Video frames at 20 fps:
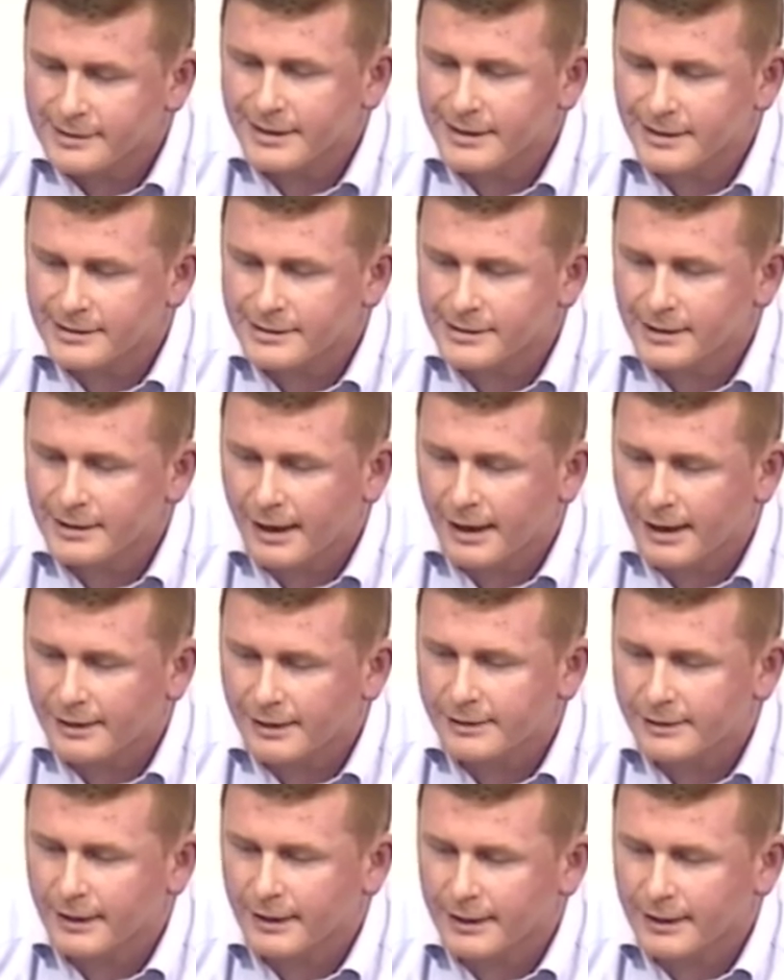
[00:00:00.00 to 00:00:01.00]
since the
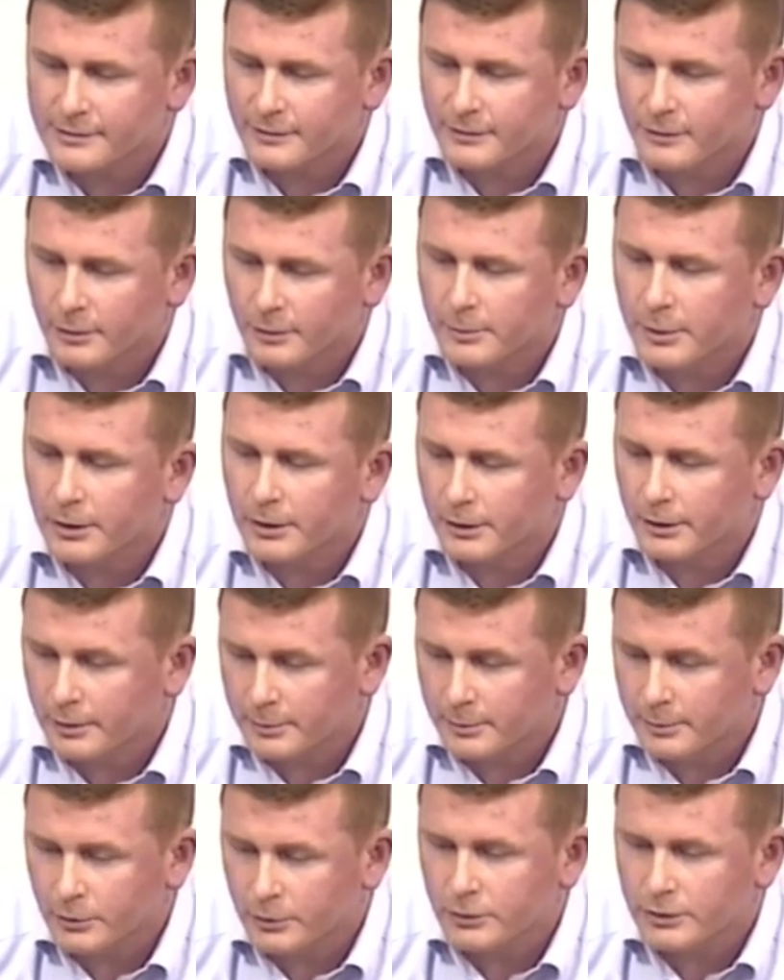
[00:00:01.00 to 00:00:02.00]
early days of com
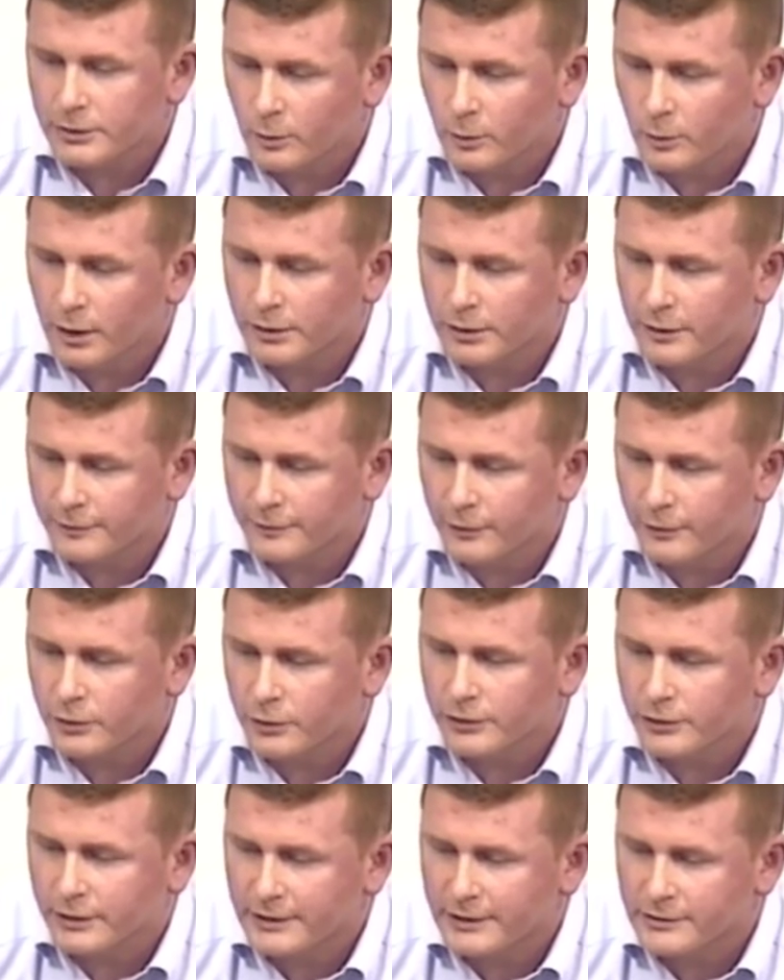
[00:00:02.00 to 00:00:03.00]
community water
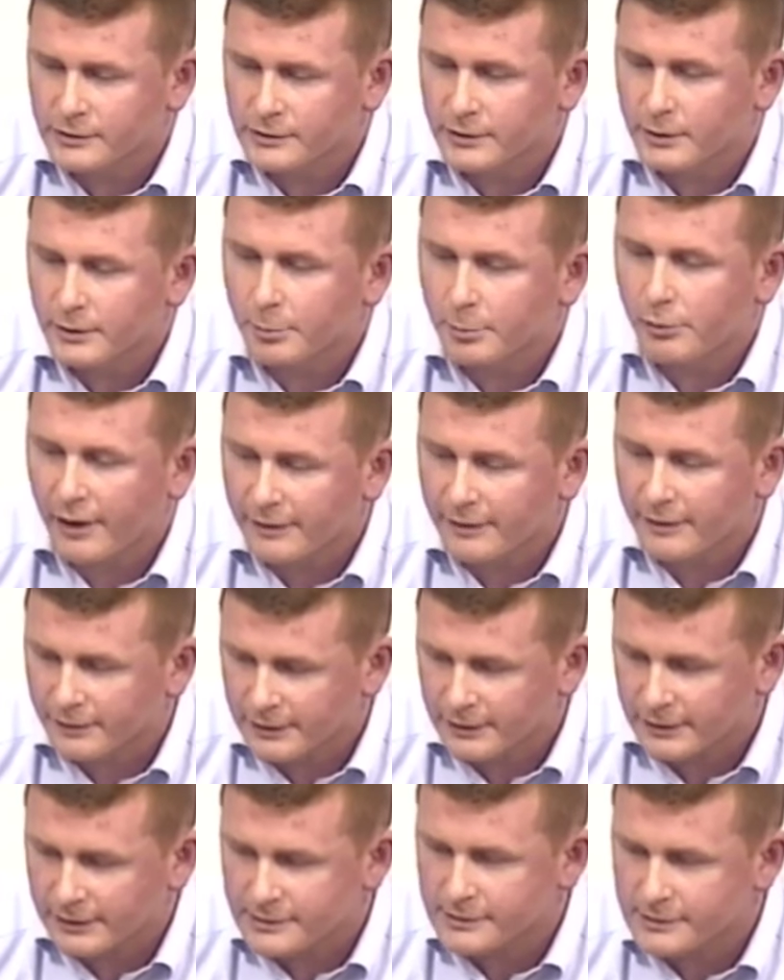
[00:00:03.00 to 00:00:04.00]
fluoridation, the
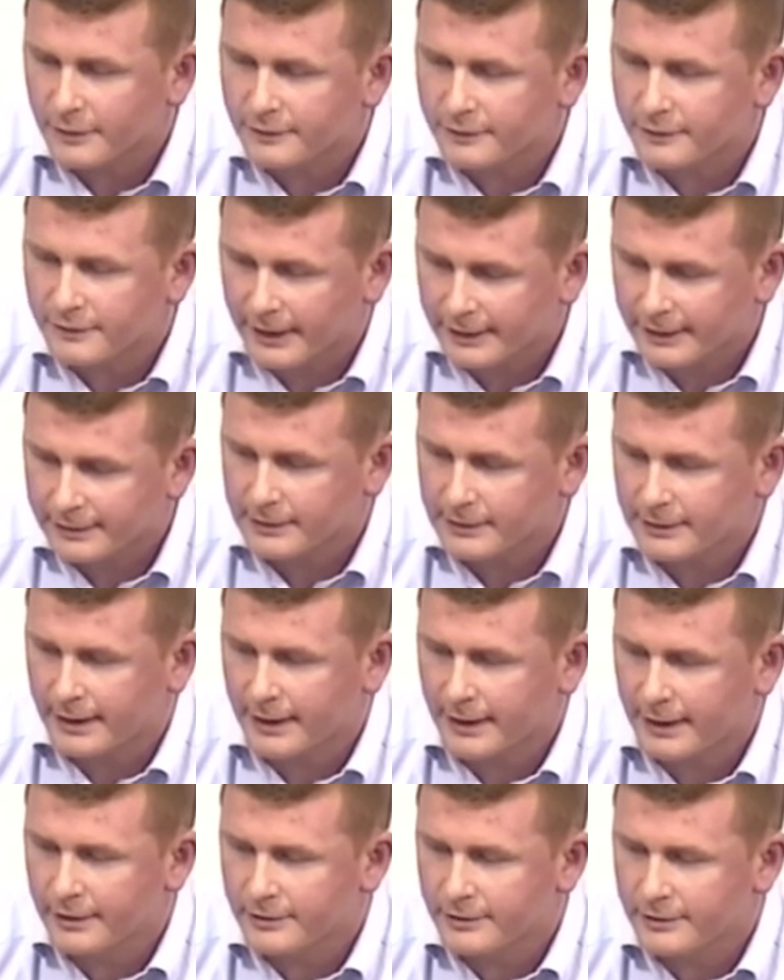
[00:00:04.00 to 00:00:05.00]
prevalence of dental
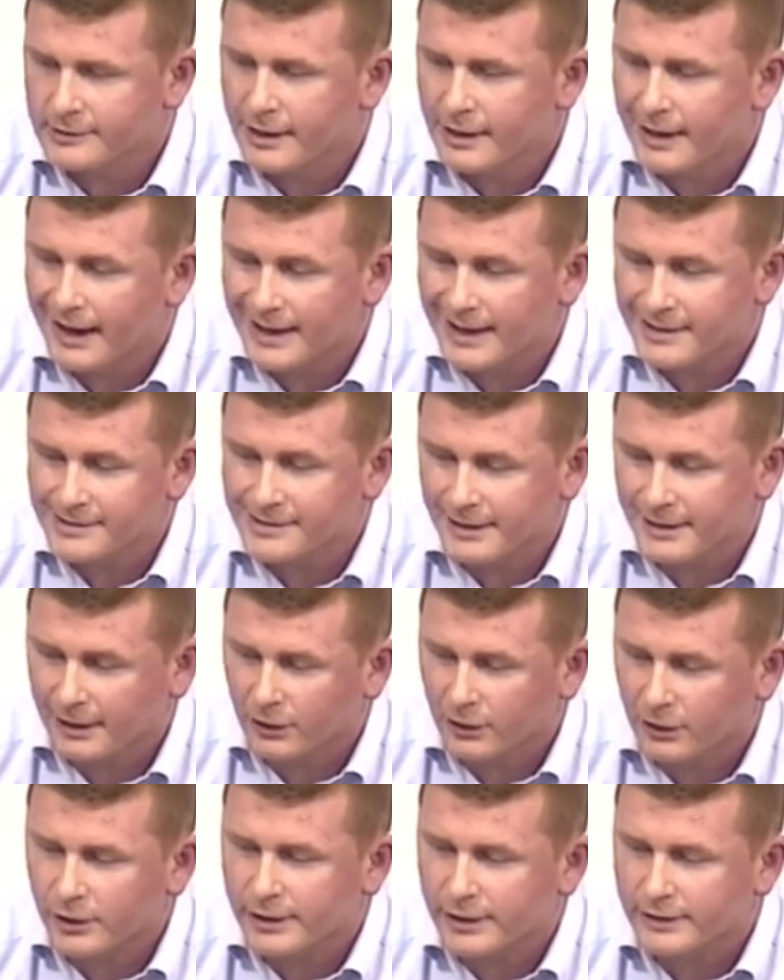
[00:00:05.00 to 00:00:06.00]
caries has
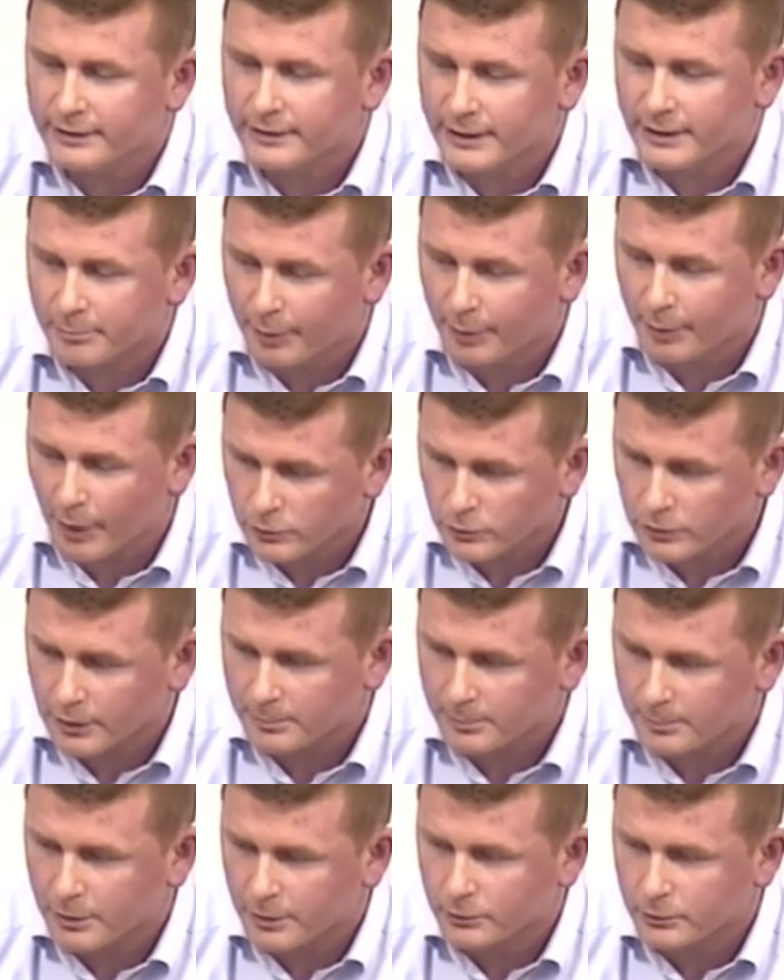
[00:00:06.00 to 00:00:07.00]
declined in both
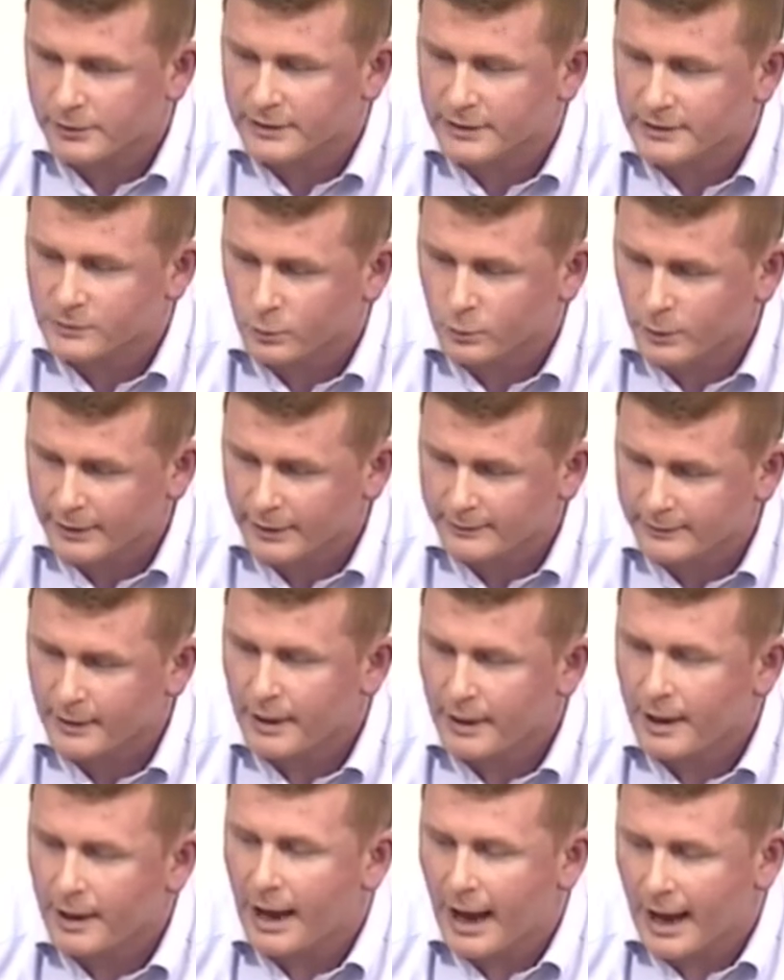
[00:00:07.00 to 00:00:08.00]
communities with
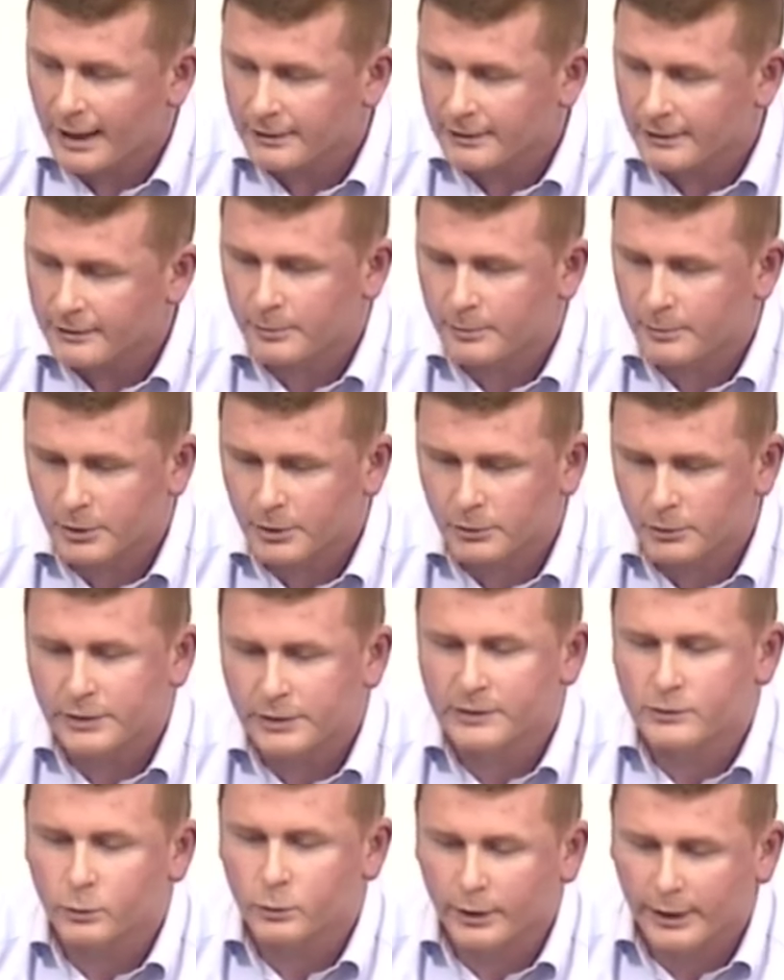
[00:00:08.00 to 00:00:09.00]
and
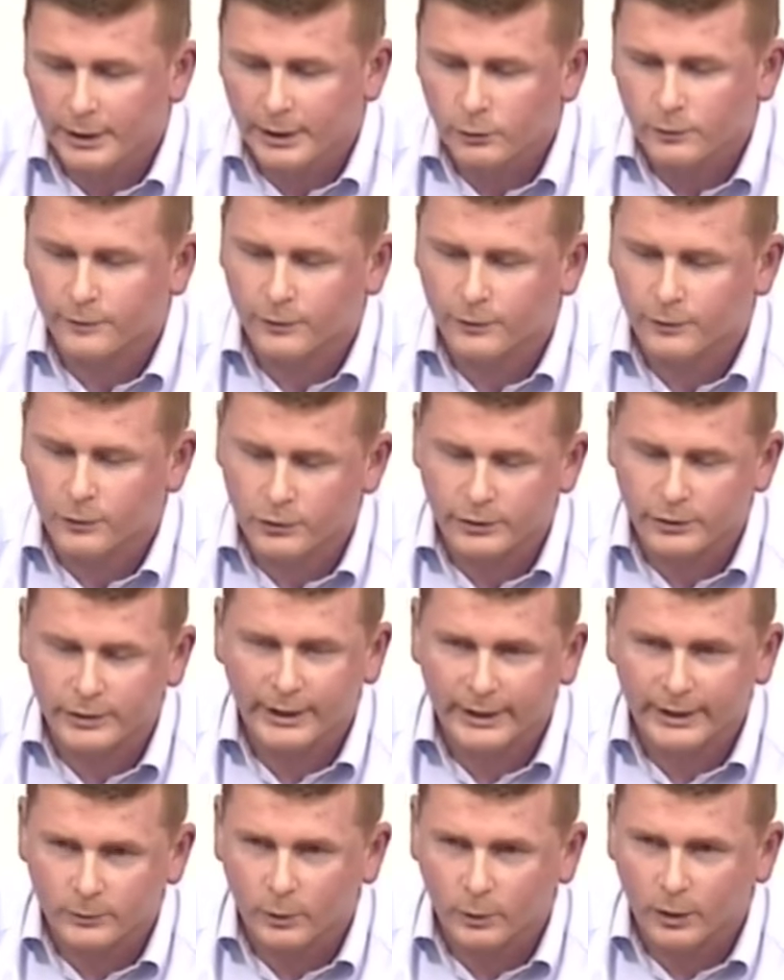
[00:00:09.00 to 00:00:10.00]
communities without
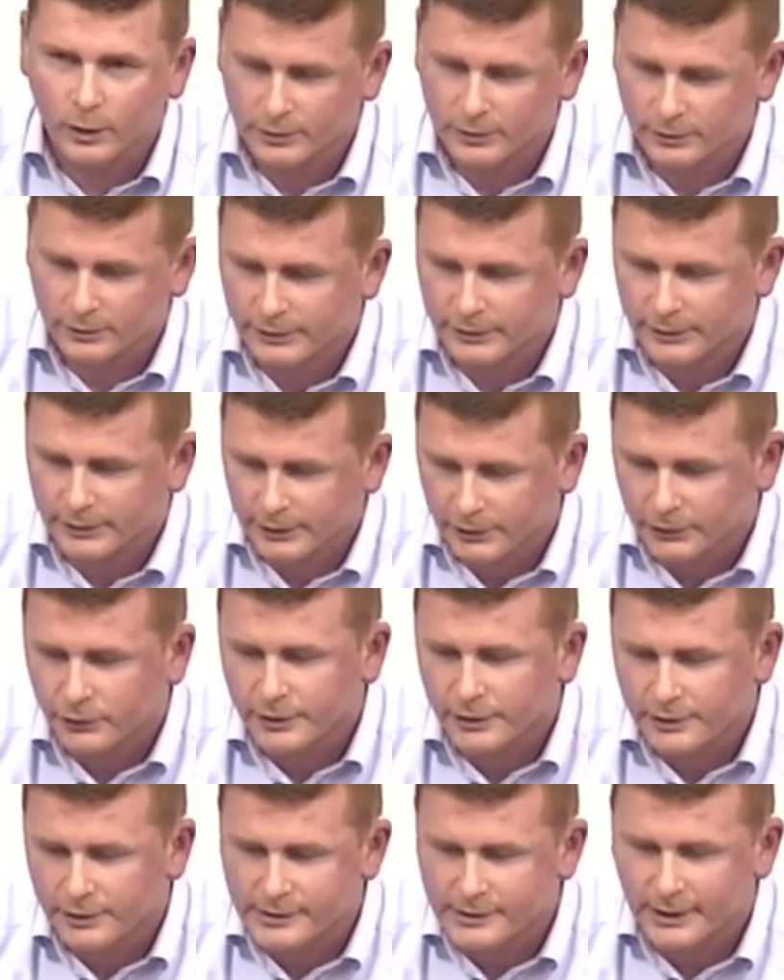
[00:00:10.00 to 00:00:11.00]
fluoridated water in the
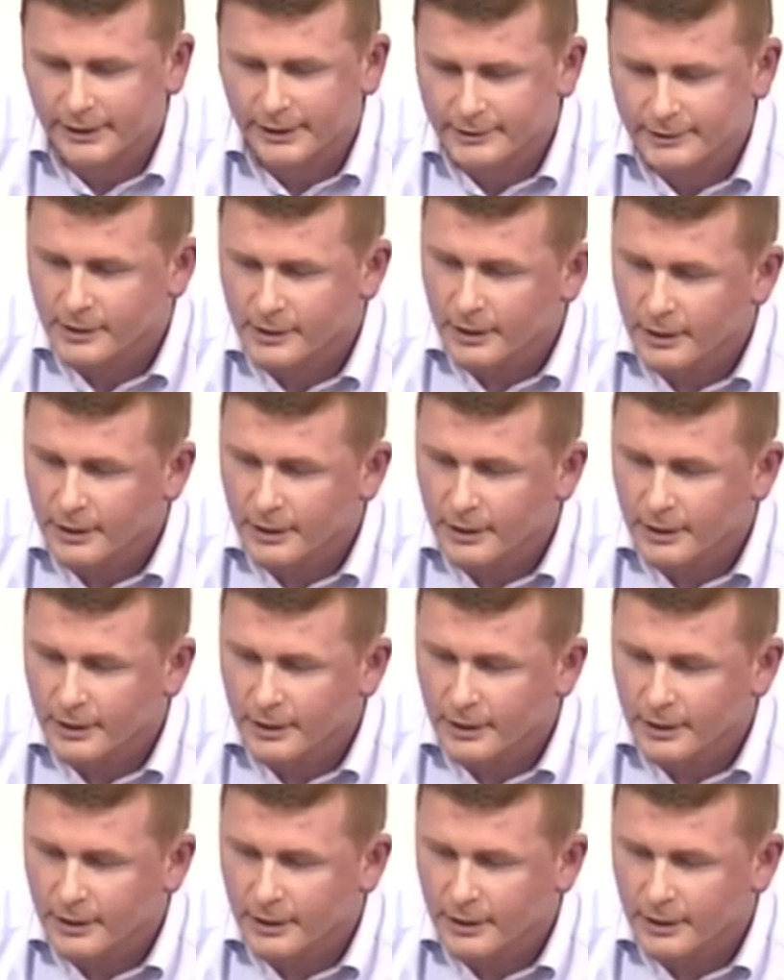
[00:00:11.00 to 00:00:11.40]
United States.